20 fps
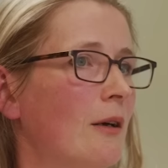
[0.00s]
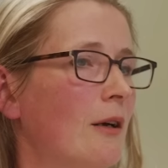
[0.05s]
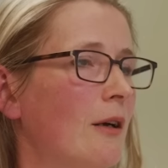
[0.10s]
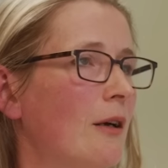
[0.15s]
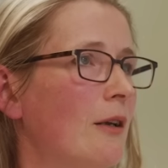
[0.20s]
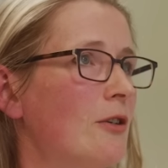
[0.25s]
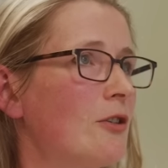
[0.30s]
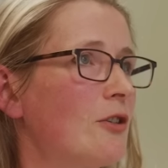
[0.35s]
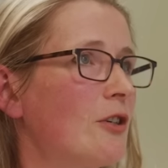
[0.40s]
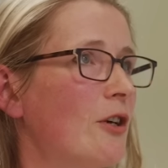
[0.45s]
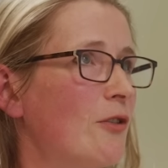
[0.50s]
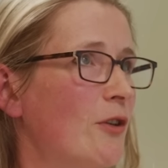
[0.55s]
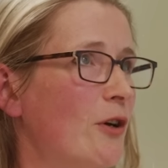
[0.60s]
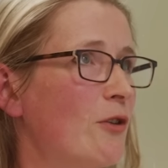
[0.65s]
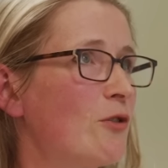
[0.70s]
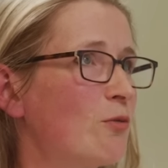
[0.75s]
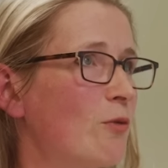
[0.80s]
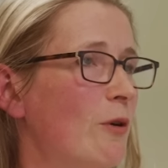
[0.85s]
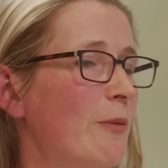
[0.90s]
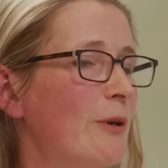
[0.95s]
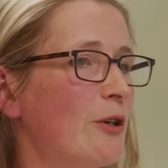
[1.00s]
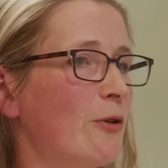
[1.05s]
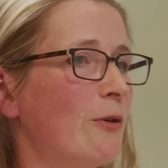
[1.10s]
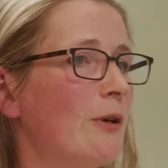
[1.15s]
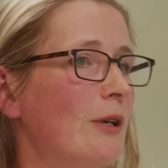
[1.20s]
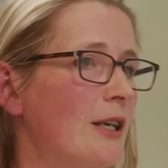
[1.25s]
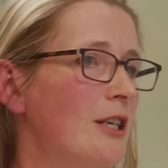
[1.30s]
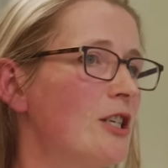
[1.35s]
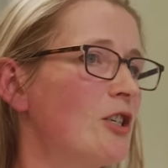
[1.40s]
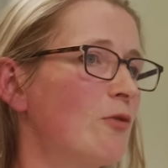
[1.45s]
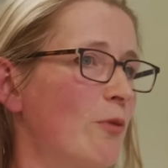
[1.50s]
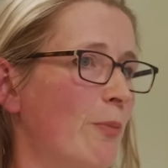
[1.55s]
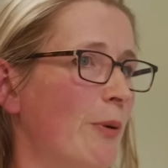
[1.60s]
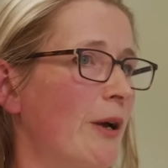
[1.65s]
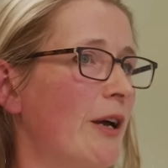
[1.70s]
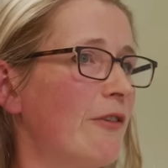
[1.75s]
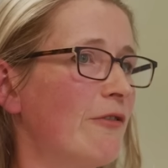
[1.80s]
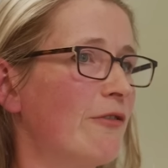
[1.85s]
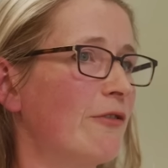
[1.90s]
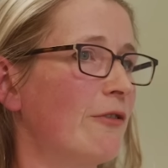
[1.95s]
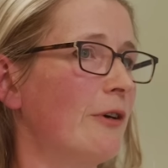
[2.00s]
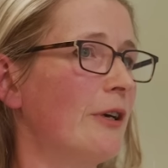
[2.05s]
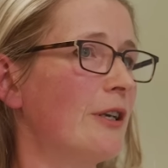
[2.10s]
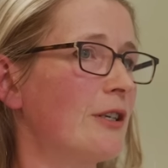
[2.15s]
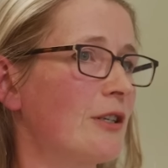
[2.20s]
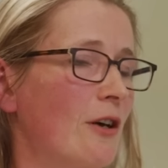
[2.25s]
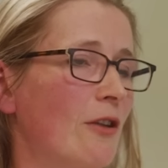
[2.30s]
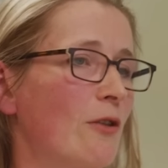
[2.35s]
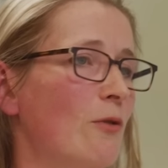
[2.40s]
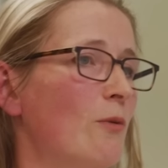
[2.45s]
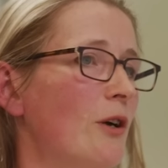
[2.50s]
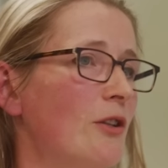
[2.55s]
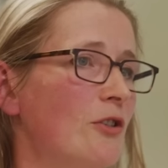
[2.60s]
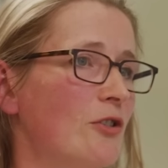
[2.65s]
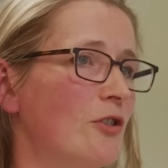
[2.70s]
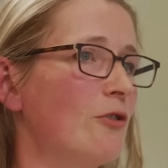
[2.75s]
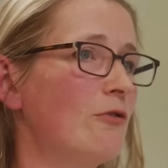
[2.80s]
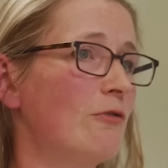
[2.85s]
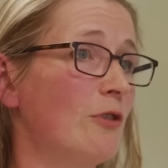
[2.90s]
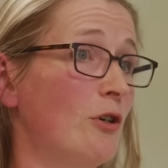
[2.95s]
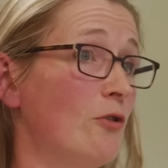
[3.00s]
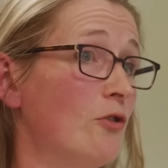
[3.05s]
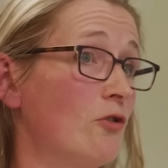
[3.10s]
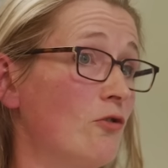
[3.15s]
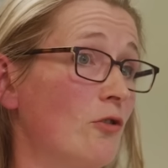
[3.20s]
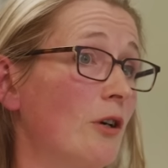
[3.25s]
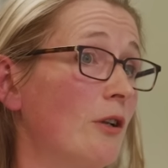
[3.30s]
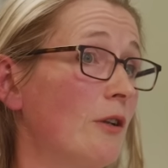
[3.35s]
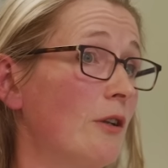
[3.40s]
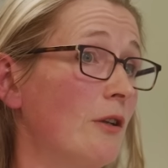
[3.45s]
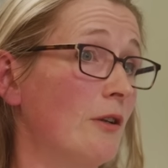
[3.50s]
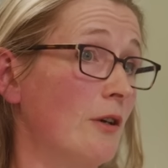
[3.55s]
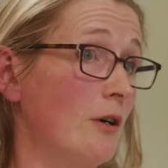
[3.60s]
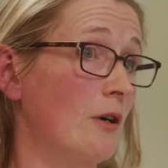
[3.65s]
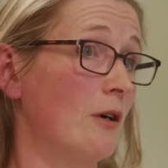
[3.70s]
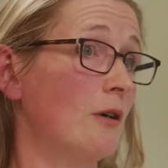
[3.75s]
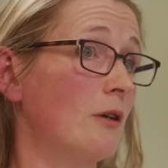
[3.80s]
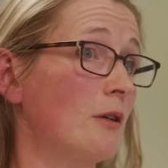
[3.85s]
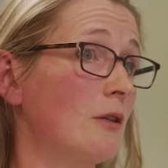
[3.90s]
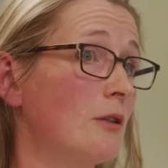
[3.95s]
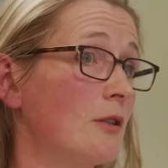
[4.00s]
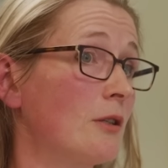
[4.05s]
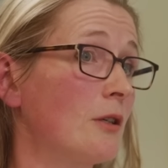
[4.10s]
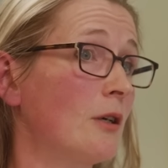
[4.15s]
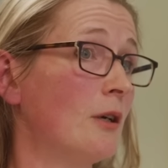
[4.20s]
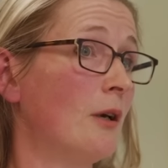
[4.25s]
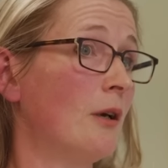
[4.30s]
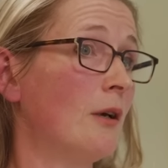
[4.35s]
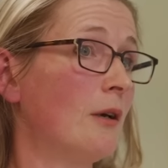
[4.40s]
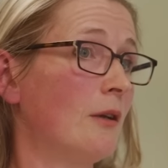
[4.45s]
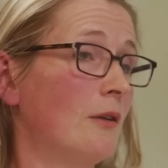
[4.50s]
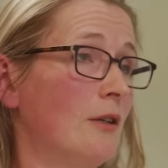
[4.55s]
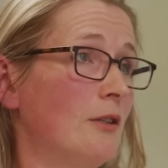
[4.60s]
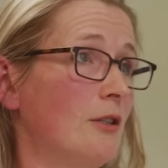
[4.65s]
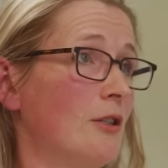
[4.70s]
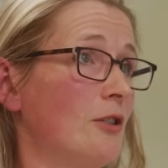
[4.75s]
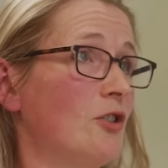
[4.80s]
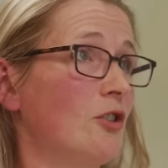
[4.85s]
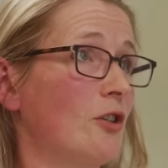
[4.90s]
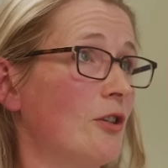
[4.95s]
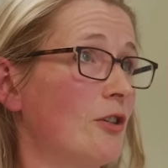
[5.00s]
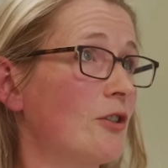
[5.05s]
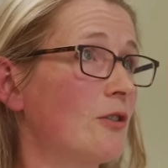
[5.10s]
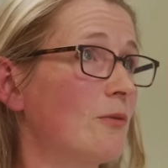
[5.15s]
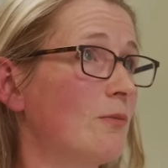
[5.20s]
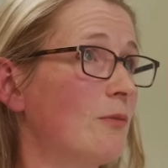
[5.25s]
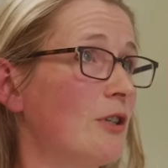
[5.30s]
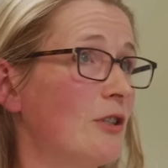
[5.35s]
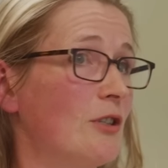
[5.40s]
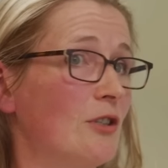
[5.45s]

And, and those women who are least prepared for it are the ones who, who struggle the hardest. Mm. This is just,